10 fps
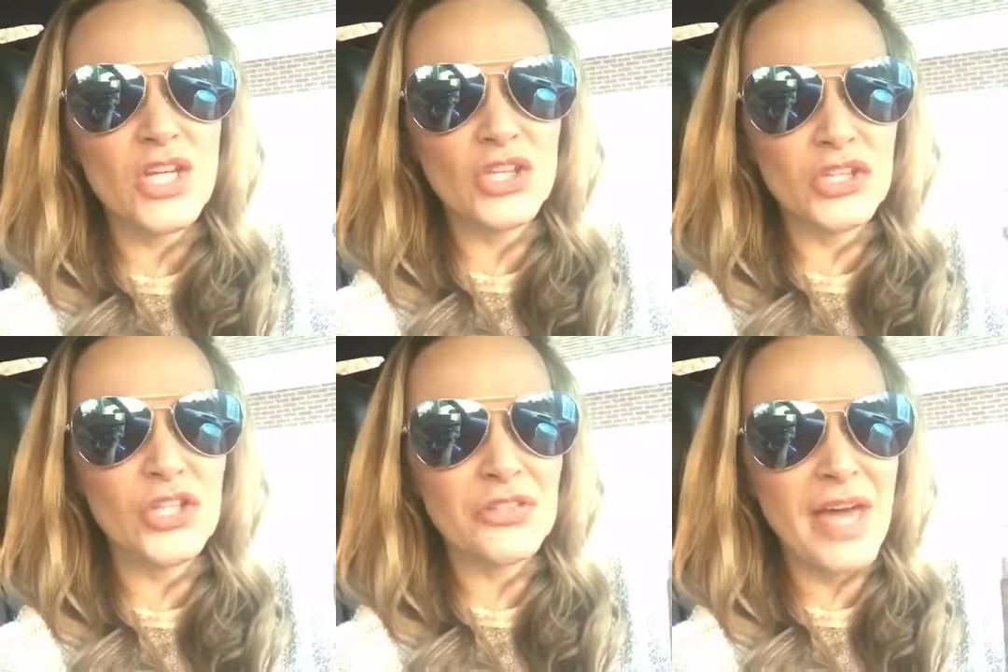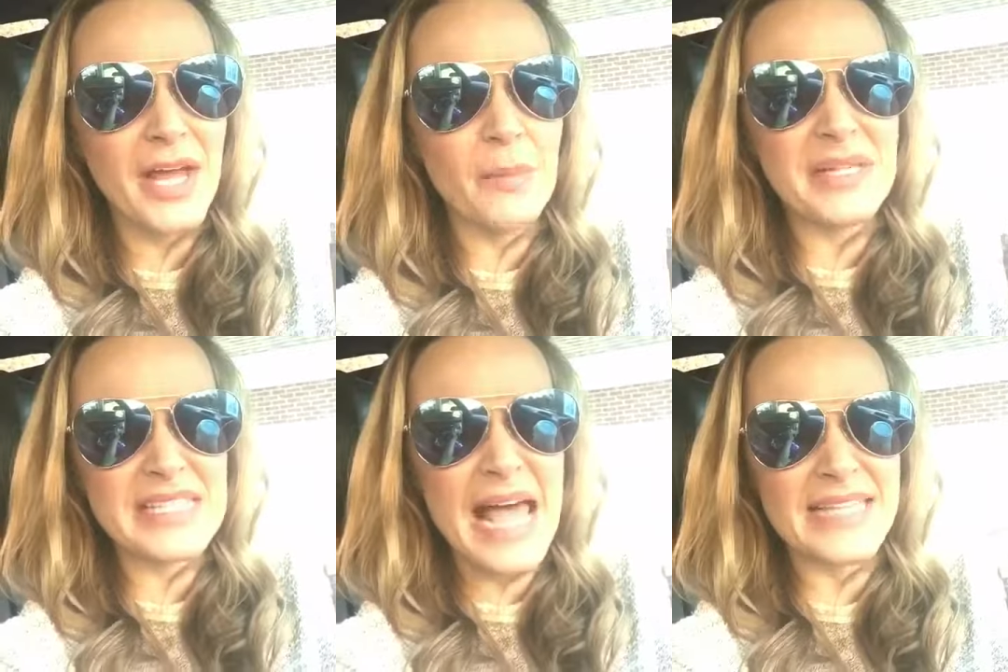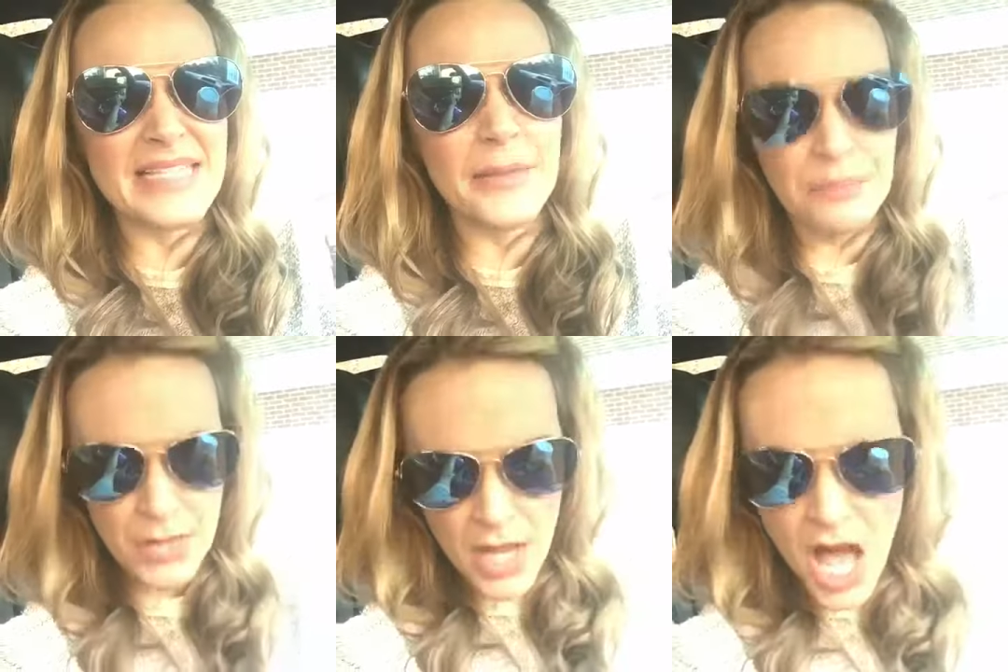look that up. It's nasty.
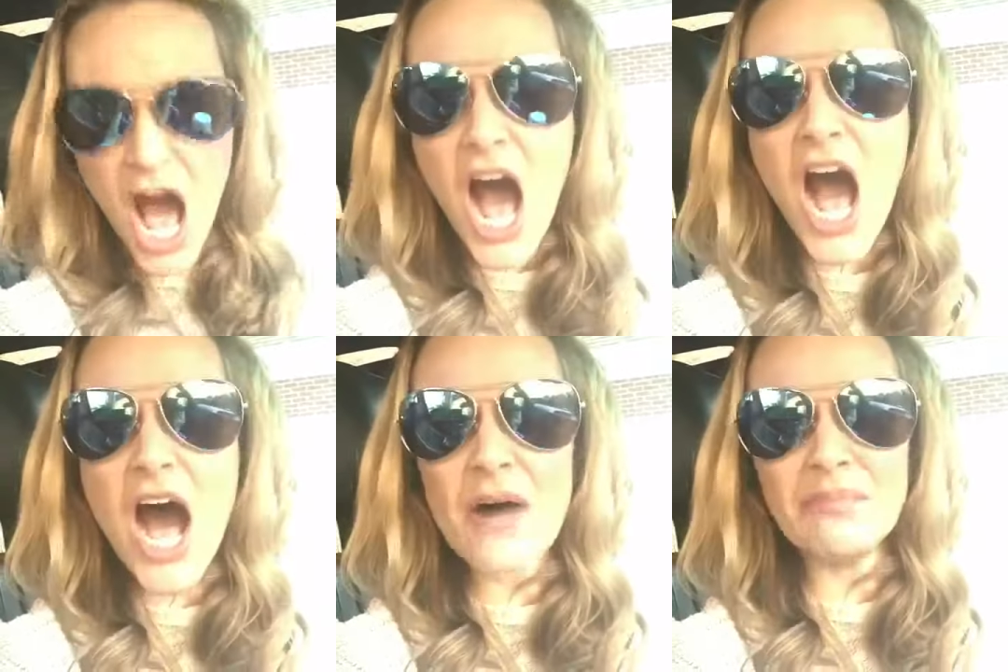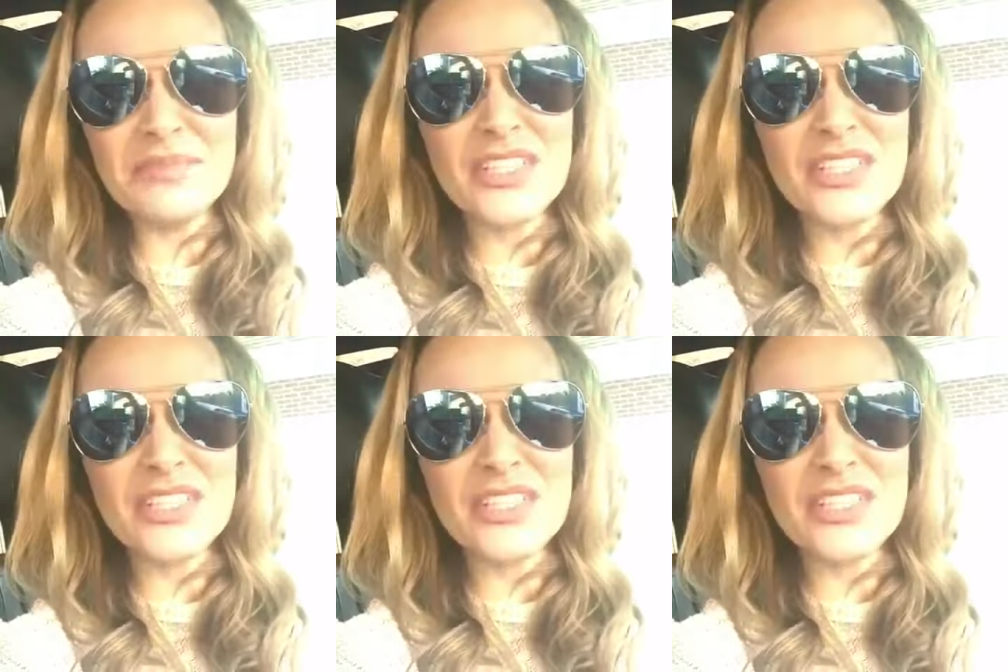Um,